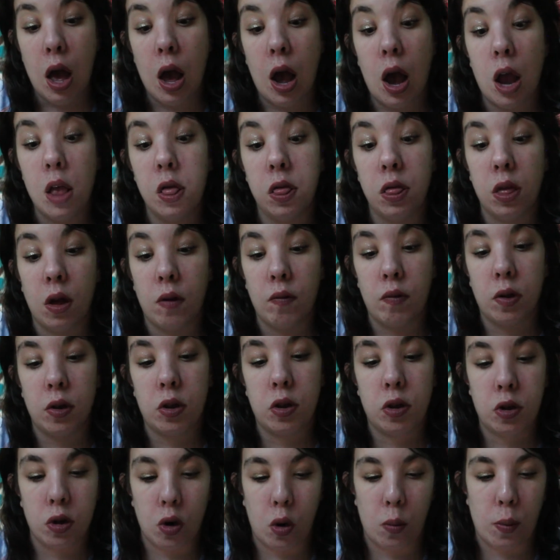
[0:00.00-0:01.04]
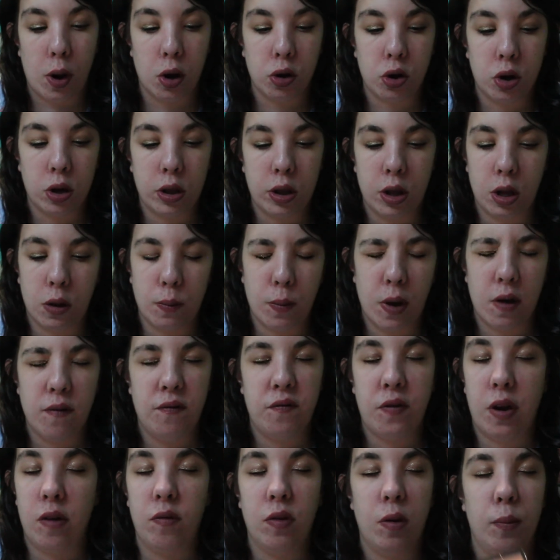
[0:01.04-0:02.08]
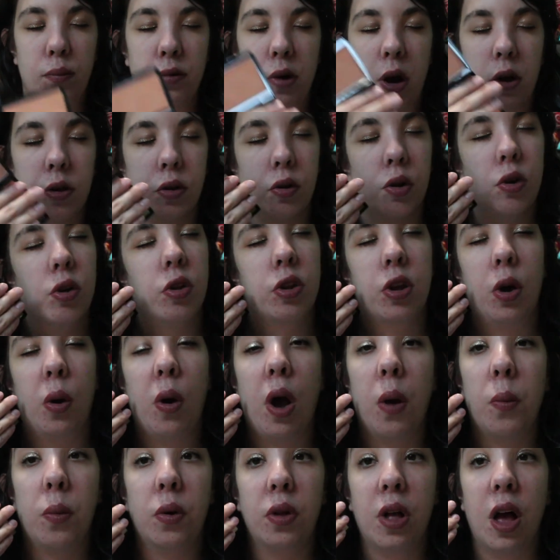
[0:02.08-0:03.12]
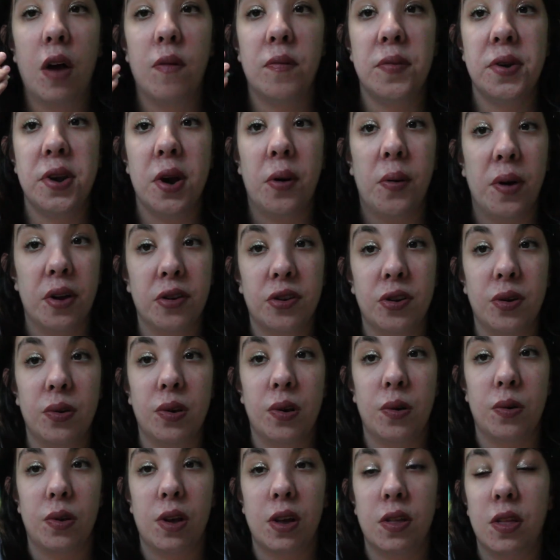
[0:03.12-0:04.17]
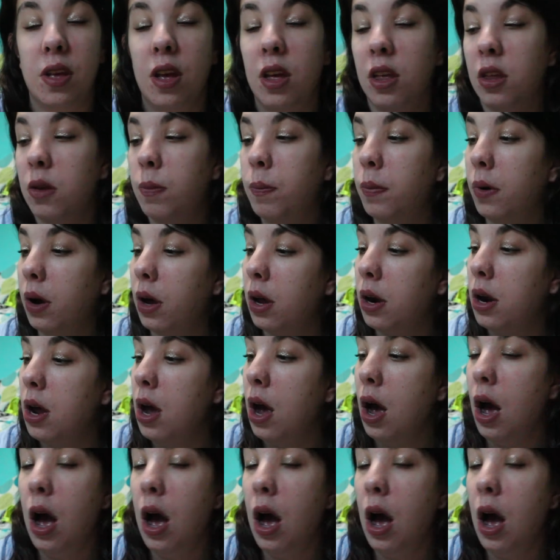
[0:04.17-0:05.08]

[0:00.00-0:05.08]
I love this so much. It's like my favorite bronzer, so I will have no issues using this, but...